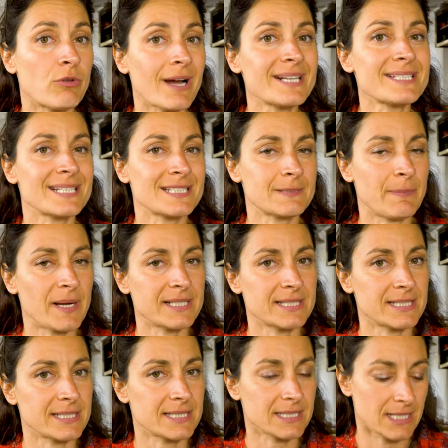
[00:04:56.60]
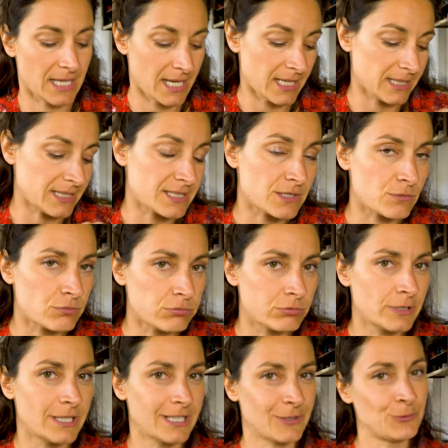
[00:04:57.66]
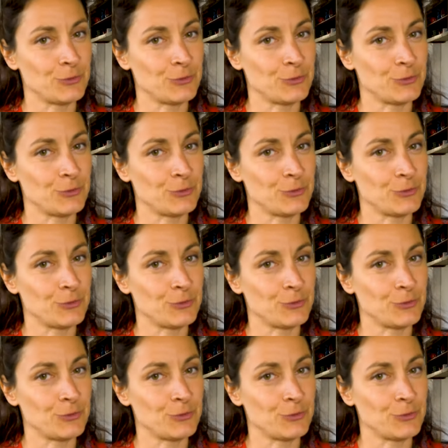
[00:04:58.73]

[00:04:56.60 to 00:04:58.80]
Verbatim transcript: rice and spices, and it's really